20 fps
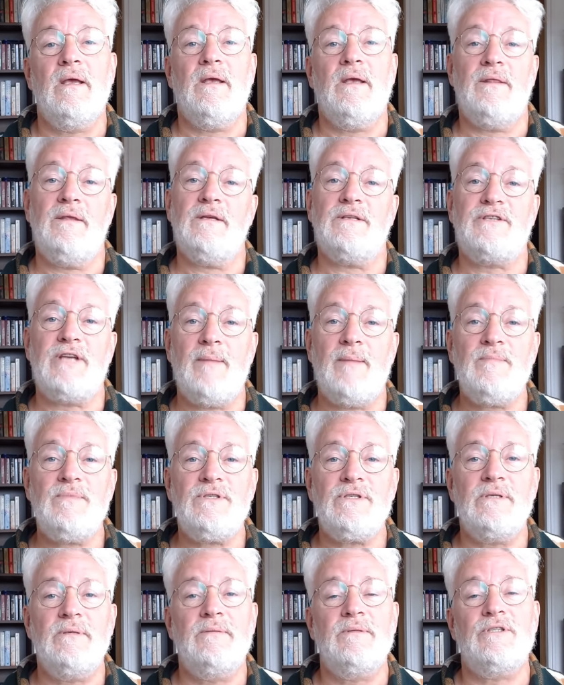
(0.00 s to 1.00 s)
The
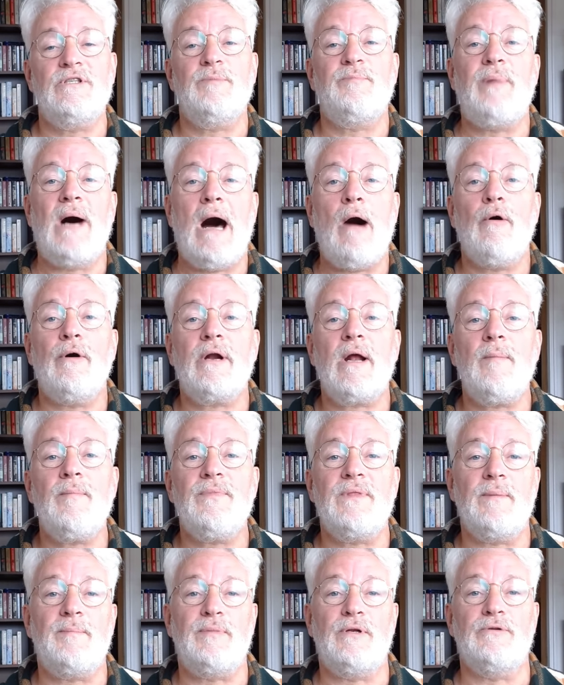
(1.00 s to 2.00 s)
attempt to power up
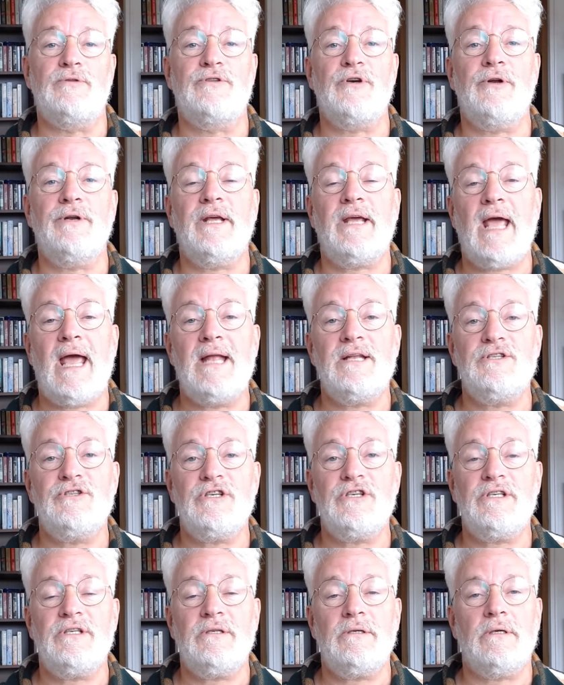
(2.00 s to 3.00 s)
the plutonic
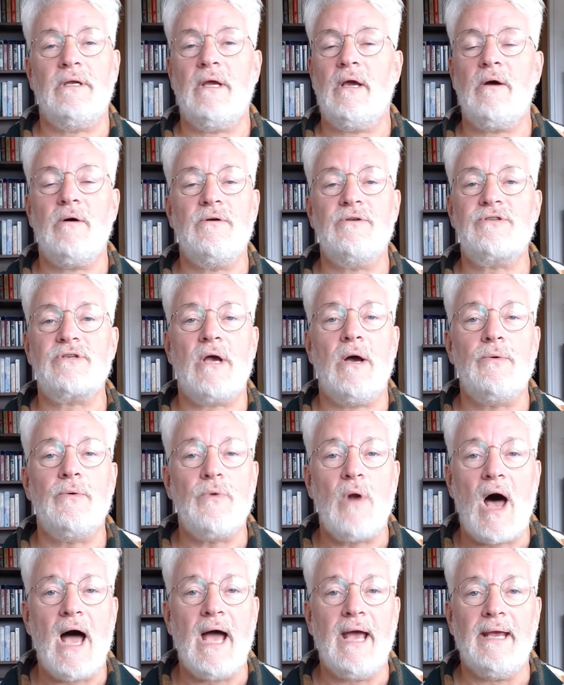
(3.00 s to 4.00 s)
engine goes
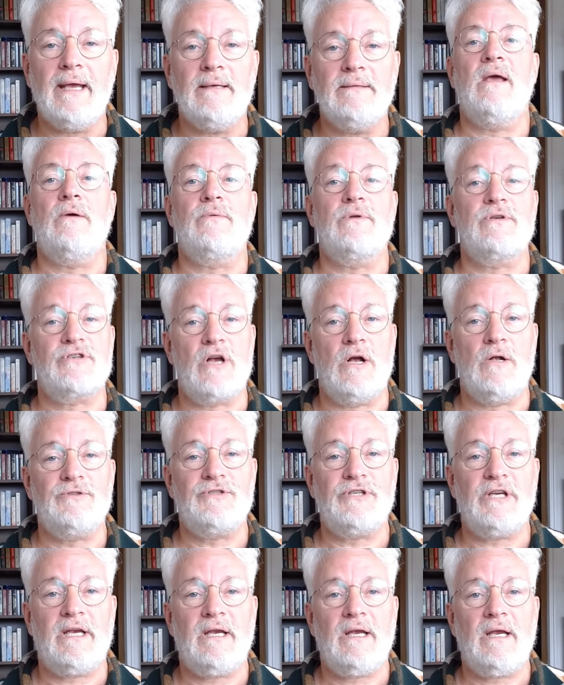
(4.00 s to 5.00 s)
awry,
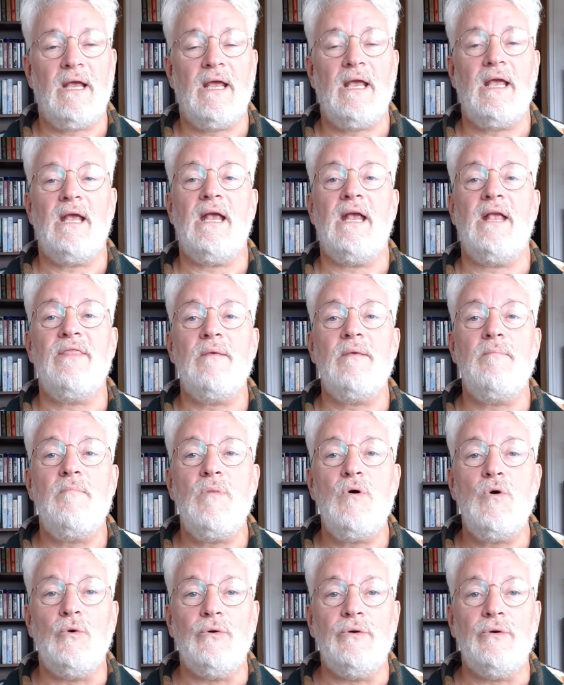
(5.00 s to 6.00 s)
resulting in the
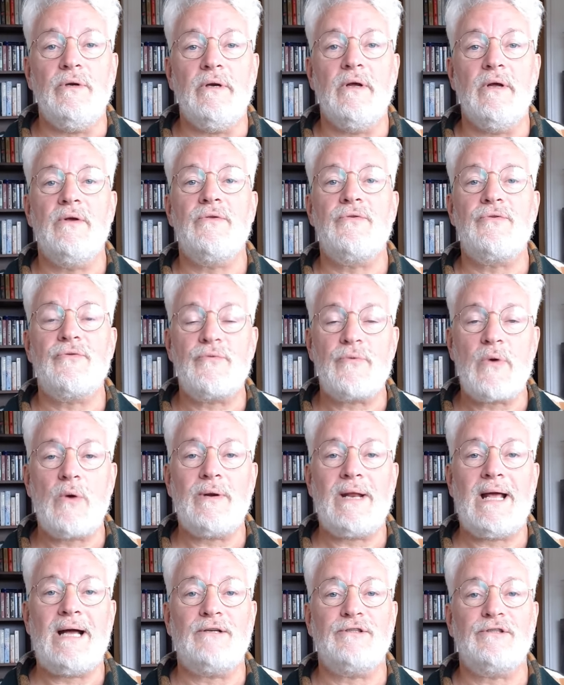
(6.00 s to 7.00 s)
moon
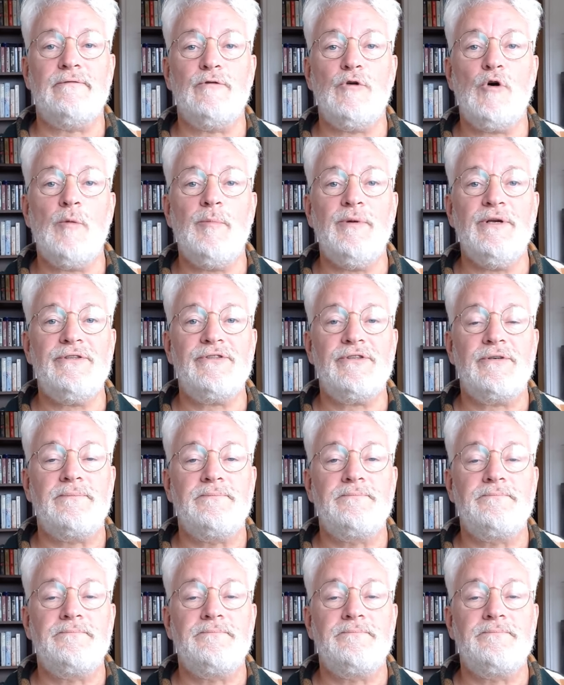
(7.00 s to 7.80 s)
thrown out of orbit.